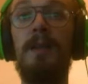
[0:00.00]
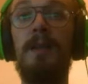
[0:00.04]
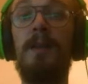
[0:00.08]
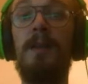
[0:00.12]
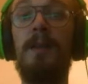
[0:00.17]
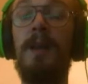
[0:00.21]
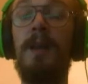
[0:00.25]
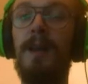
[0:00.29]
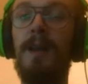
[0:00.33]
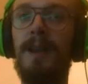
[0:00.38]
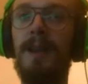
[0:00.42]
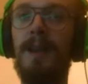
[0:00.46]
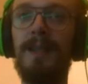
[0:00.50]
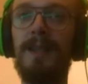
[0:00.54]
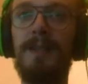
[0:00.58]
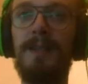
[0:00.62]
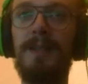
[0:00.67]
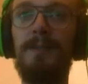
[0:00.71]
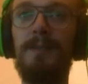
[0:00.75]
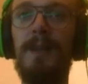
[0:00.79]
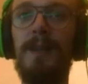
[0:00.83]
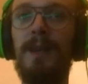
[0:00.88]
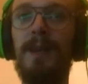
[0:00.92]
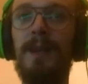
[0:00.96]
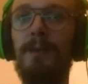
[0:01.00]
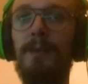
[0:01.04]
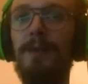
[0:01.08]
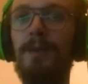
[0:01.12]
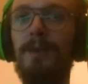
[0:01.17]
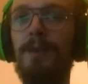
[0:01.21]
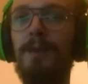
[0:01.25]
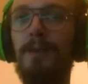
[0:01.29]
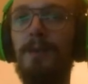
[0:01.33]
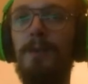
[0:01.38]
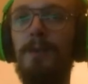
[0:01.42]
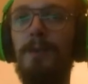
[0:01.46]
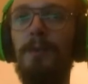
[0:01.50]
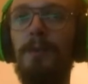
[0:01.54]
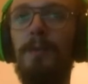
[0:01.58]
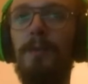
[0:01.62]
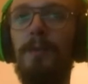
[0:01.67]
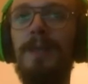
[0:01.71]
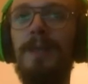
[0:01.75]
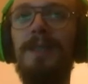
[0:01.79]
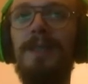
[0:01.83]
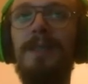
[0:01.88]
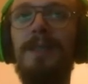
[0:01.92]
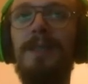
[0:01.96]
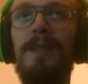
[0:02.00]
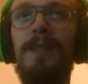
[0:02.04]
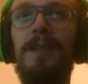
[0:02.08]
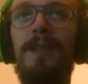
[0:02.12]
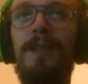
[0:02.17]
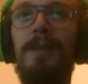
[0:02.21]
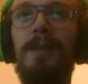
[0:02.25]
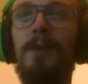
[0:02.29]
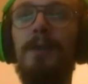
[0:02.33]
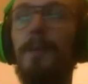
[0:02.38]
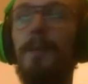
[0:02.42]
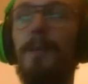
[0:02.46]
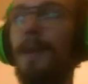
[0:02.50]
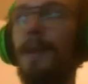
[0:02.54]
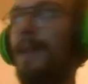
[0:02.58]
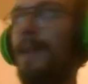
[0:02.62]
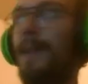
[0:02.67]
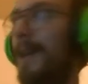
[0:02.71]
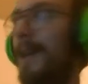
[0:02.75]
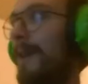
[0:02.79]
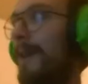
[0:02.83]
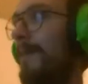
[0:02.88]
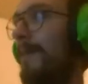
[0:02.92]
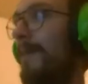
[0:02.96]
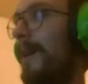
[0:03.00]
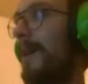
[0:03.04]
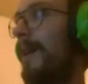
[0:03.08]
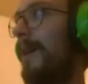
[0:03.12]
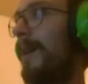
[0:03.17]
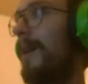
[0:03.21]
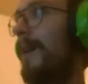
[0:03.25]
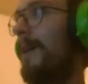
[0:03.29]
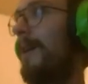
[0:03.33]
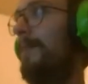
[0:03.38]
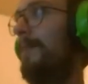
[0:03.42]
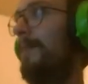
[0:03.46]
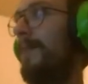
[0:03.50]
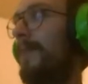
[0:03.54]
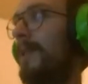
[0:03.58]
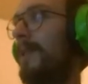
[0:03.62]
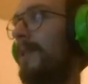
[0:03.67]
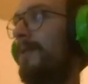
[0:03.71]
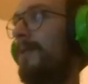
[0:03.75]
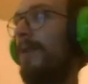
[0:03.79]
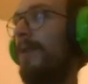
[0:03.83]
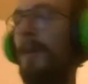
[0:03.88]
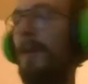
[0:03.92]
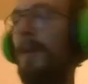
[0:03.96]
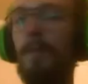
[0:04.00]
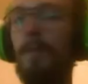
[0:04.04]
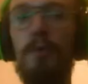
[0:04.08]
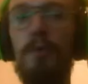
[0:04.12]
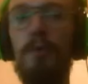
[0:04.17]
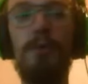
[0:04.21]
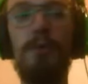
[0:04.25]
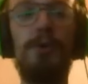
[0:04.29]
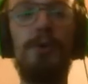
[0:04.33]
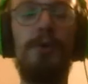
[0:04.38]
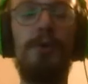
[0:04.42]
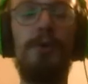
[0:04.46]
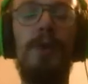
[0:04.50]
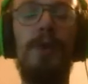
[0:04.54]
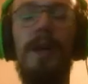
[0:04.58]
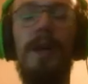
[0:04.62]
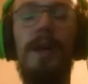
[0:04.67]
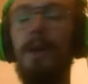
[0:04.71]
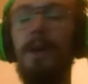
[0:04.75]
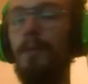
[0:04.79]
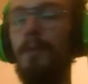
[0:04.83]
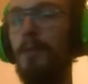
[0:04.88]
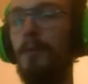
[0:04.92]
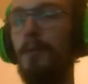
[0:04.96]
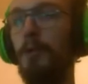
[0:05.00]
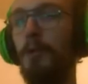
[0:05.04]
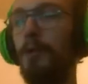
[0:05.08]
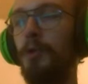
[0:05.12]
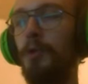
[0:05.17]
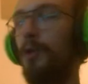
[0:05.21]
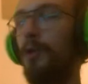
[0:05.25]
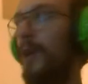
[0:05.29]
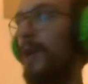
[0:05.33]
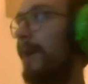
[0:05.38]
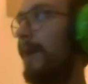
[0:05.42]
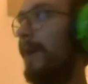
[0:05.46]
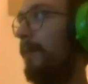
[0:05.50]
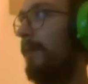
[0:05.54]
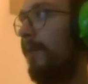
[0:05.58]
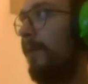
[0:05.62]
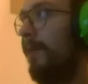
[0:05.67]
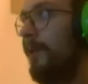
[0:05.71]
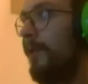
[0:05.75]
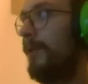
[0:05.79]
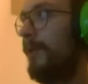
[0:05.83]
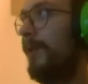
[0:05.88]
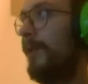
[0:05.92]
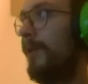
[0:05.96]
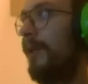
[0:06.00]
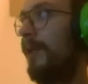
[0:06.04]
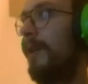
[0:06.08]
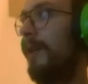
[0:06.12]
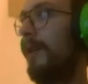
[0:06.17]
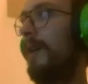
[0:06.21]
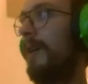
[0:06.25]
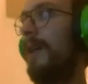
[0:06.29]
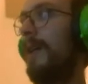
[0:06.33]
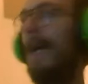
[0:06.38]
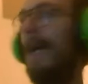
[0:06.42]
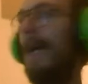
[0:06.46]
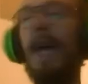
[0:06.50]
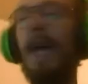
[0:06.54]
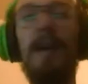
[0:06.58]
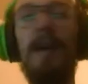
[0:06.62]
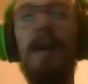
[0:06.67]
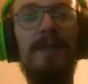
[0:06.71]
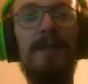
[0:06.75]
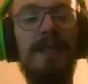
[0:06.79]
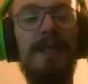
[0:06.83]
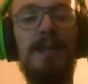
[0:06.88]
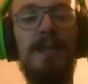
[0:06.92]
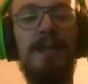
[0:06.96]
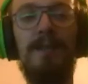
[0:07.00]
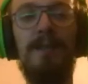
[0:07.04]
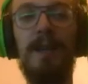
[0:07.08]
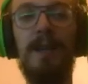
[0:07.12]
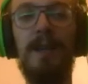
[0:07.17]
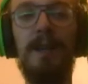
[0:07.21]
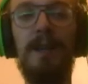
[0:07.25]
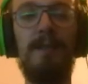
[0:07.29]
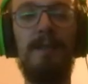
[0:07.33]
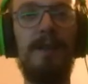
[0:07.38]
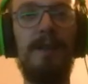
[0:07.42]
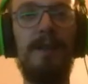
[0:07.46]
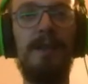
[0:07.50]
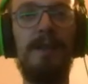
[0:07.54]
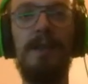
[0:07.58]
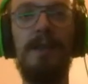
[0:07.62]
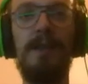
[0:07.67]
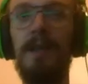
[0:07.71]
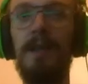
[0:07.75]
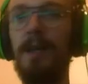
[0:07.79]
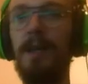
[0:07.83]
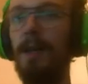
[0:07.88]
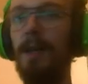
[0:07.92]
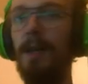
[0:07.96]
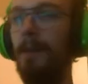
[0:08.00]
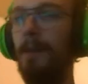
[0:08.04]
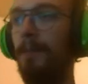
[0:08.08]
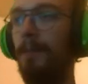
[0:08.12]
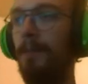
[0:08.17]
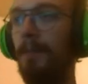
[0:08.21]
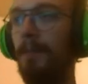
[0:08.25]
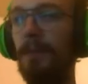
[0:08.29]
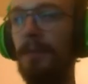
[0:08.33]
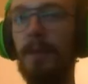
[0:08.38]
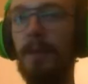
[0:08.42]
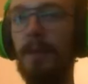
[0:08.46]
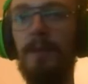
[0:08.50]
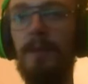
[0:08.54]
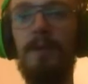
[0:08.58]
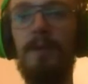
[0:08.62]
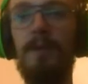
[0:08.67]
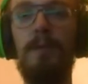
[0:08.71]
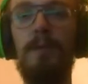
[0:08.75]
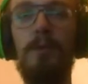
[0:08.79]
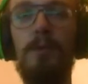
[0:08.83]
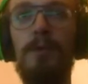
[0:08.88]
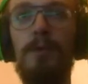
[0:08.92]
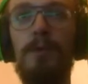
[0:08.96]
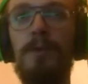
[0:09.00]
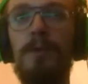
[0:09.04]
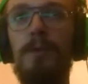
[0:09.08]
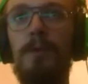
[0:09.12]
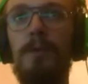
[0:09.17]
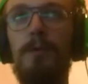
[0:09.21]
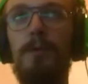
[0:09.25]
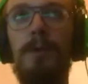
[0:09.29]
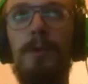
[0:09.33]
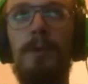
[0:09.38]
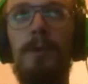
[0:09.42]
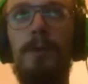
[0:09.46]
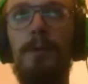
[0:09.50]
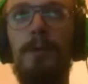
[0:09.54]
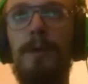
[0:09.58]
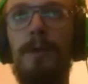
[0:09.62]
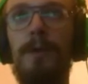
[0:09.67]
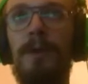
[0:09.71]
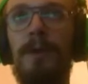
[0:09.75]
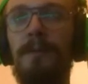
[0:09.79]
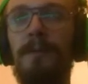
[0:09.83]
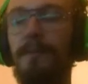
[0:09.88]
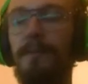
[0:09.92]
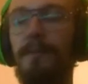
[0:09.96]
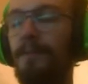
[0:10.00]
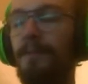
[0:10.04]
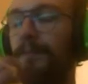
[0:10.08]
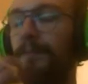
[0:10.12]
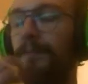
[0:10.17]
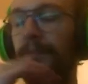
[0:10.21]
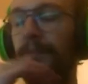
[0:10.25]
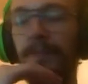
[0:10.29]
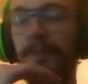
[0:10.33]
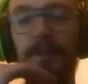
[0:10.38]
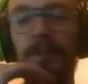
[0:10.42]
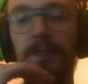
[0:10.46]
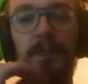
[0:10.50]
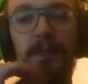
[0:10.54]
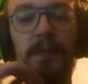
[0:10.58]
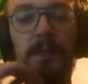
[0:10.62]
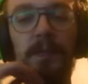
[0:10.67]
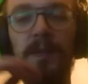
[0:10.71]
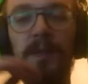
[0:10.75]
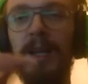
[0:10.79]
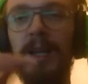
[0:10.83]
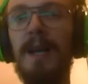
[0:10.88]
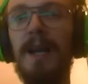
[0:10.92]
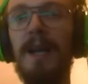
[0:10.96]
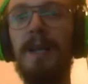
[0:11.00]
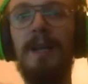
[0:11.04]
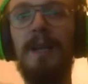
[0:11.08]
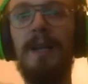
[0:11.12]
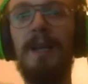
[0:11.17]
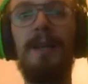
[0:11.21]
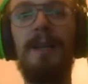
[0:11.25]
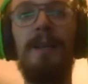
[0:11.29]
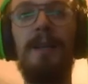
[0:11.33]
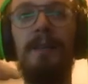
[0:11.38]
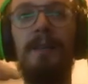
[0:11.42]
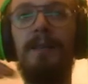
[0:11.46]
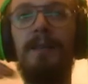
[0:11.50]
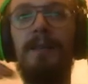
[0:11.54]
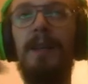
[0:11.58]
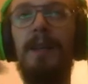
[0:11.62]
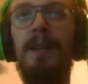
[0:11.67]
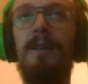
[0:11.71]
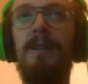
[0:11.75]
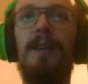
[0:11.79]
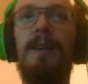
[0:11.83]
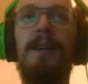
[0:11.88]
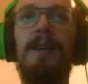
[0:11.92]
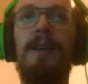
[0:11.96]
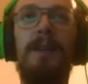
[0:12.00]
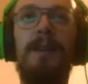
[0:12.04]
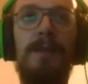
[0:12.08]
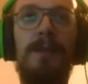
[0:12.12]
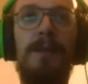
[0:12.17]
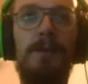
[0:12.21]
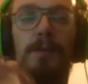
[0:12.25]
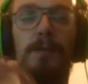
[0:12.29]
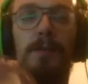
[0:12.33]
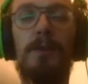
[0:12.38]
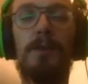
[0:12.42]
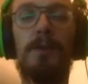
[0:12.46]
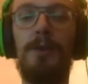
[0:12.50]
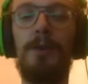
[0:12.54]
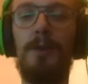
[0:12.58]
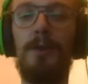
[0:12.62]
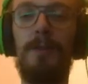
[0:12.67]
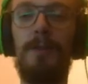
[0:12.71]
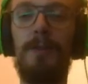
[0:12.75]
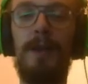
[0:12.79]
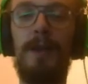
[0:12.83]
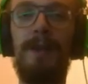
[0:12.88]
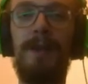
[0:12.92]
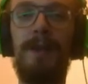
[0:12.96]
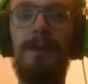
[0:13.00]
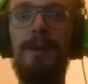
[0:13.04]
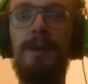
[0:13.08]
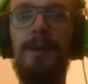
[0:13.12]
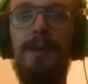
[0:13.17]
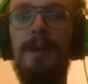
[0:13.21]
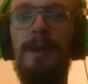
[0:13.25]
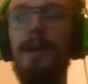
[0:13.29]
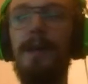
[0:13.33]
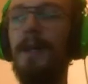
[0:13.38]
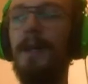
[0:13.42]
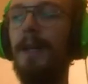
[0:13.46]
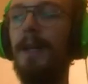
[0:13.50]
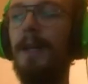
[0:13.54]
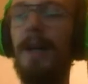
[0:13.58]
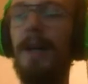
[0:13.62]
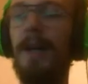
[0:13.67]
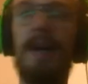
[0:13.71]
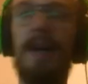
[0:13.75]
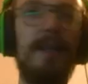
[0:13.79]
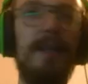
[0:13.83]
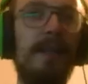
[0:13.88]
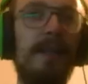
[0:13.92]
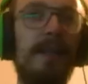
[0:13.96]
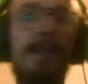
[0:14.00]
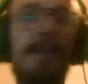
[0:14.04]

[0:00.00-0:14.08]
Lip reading: less mana cost on Q means top lane karma is gonna push and push and push. Have a safe laning phase. With Moonstone Renewer, again, we have a support top laner. I think it's